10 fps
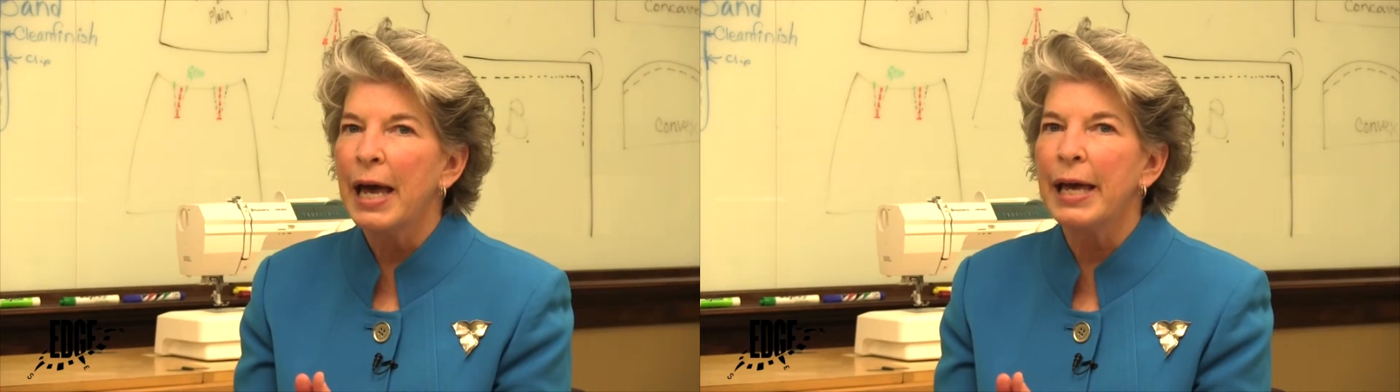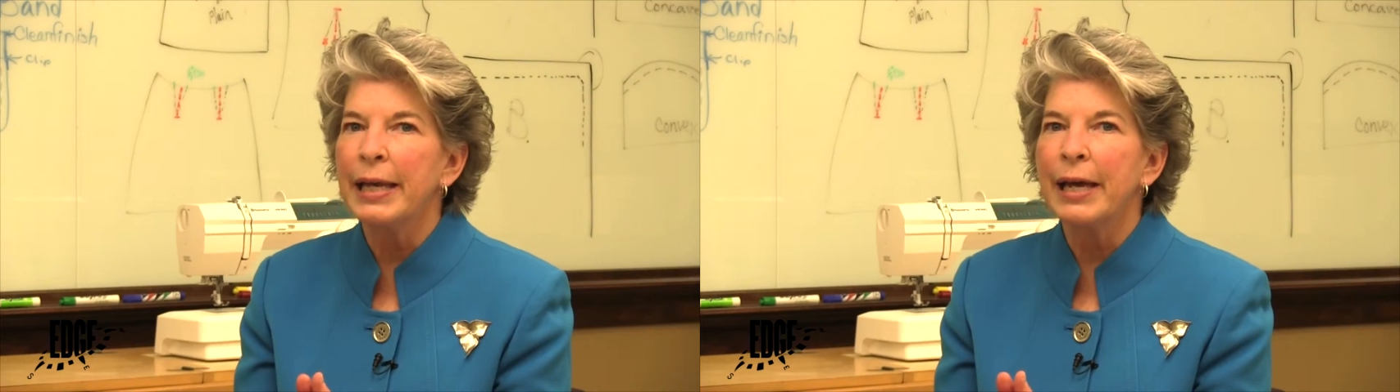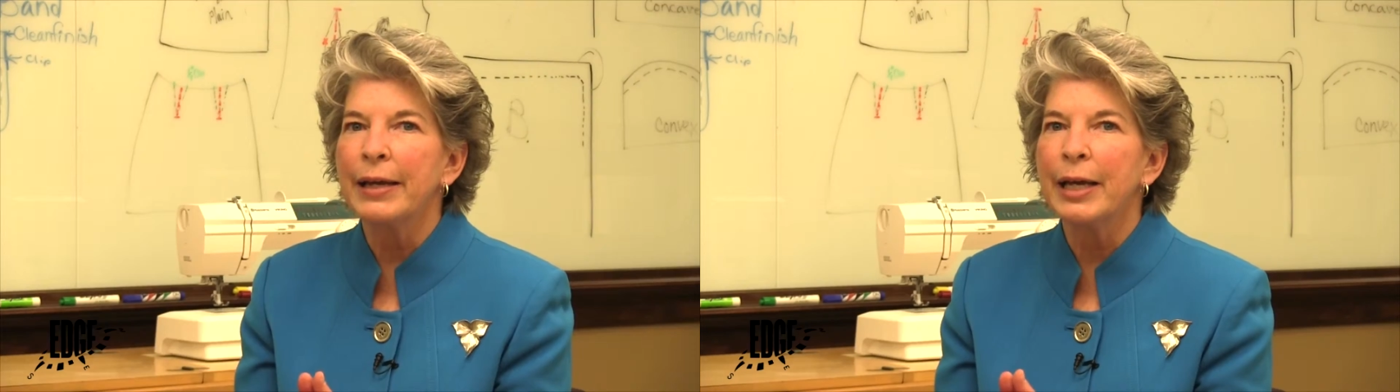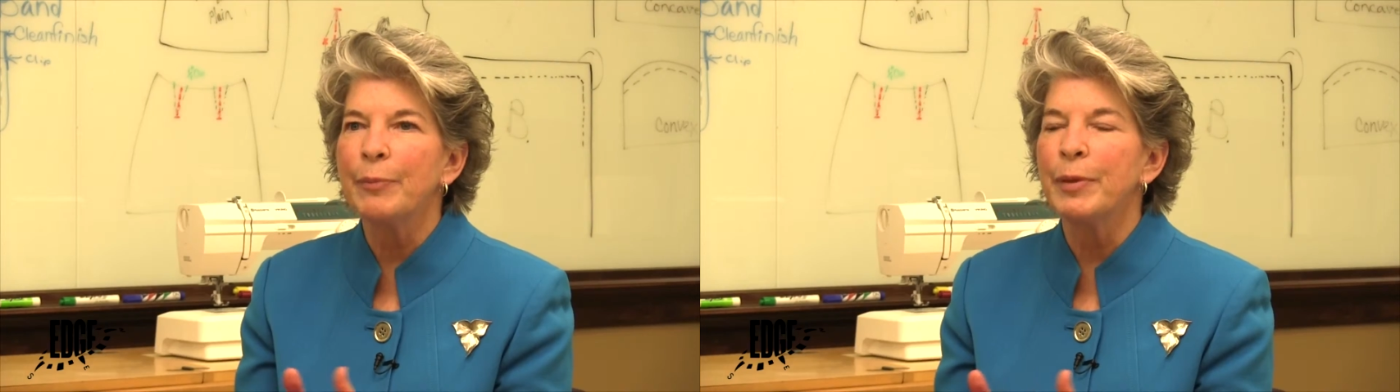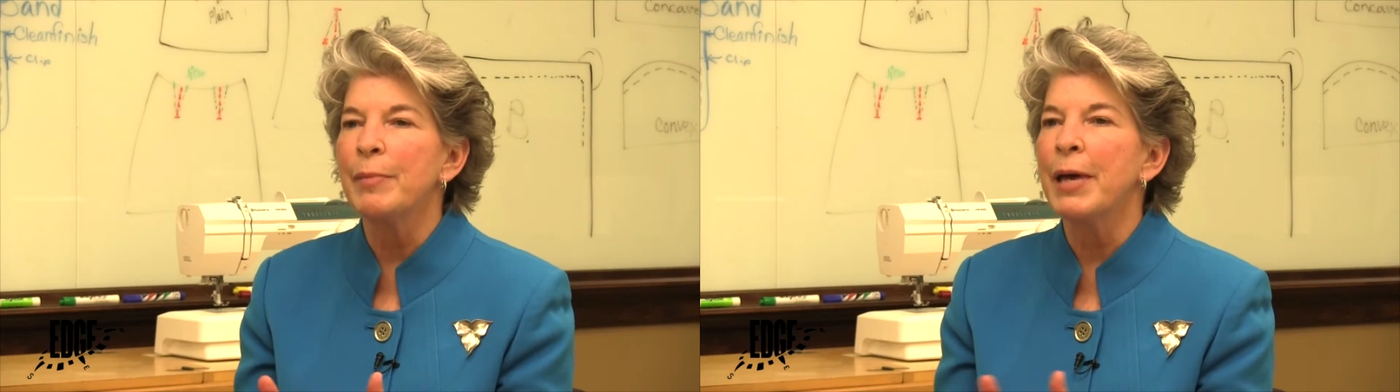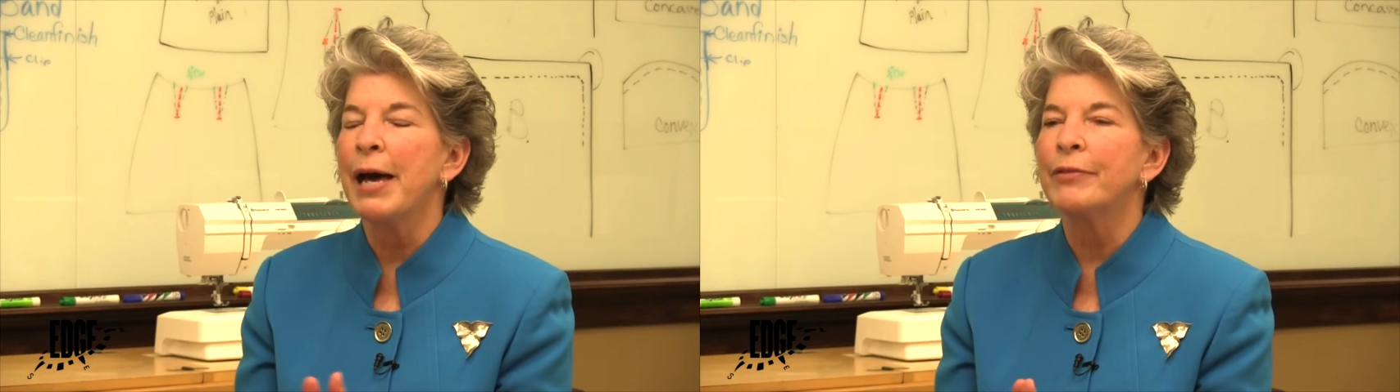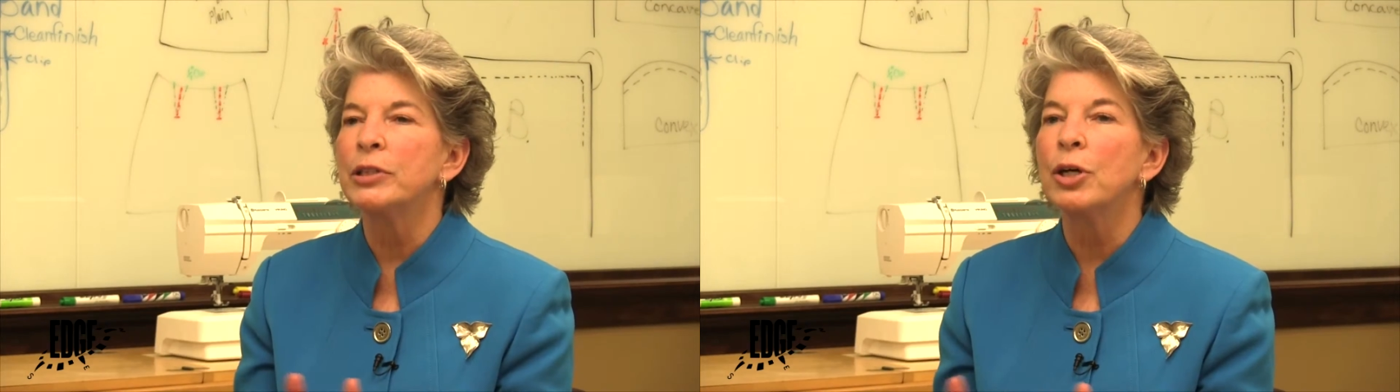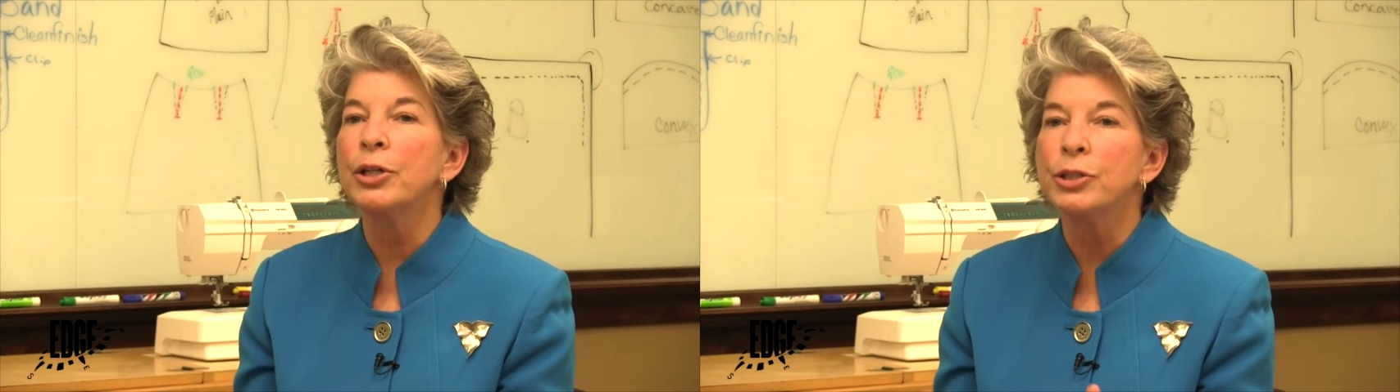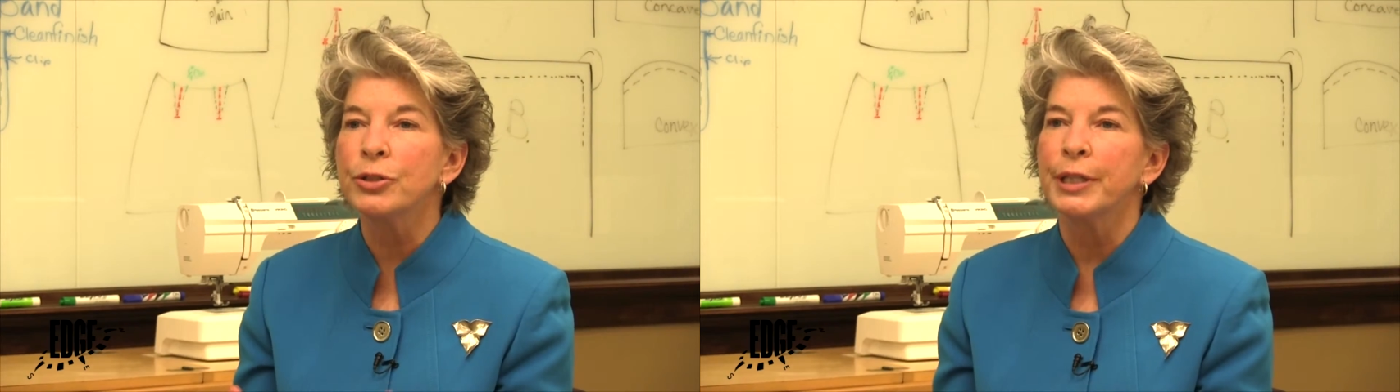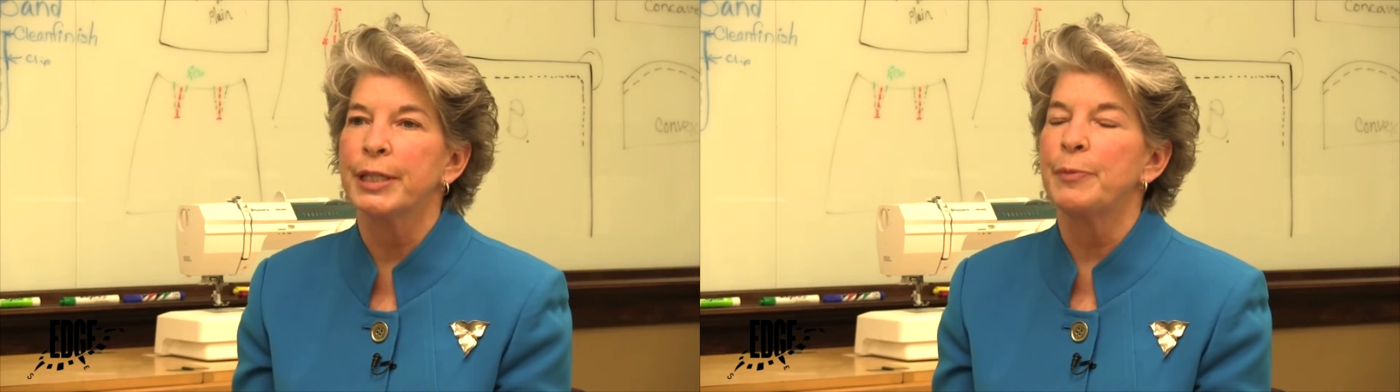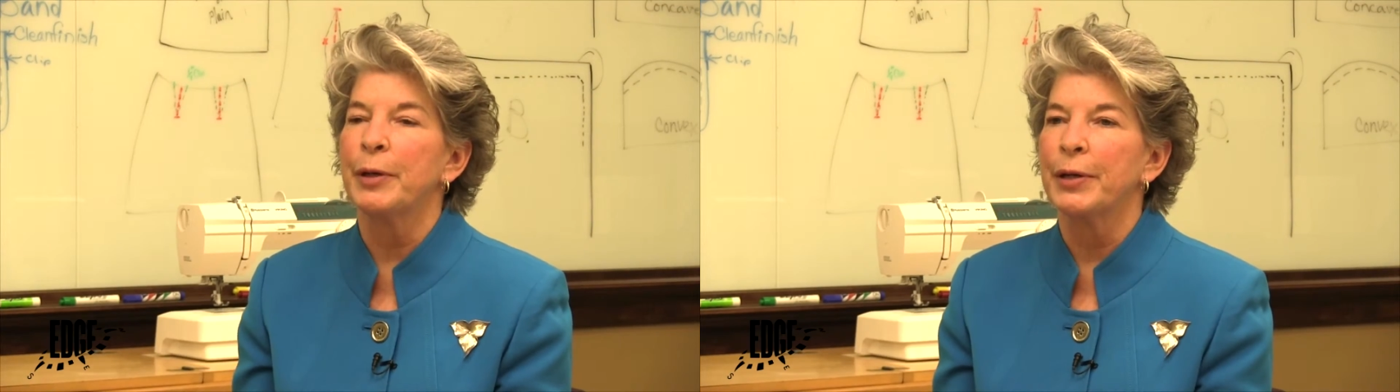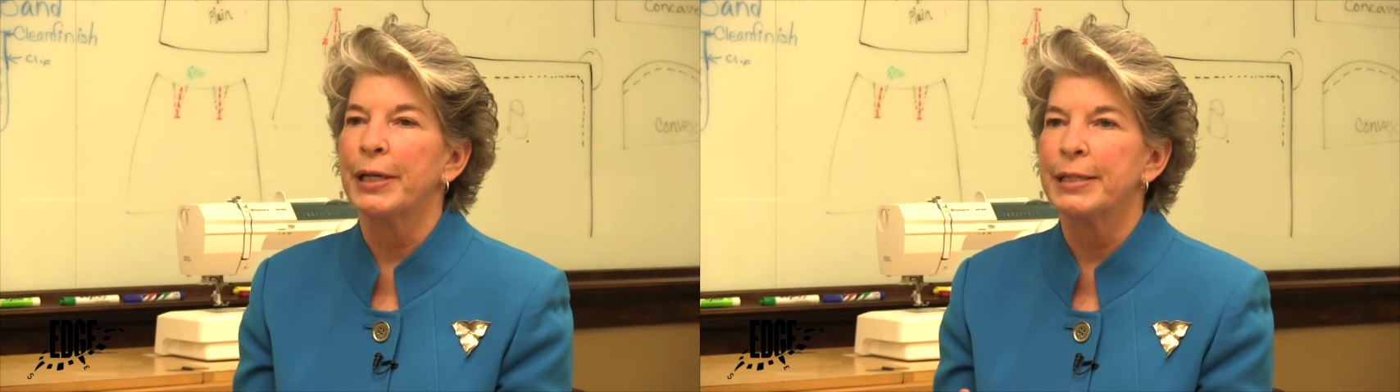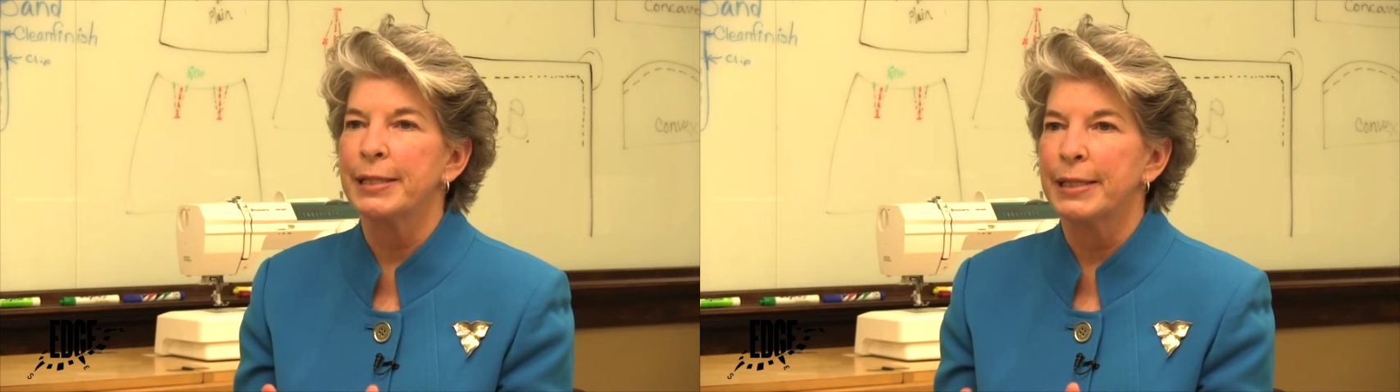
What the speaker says: and how to help them have a larger experience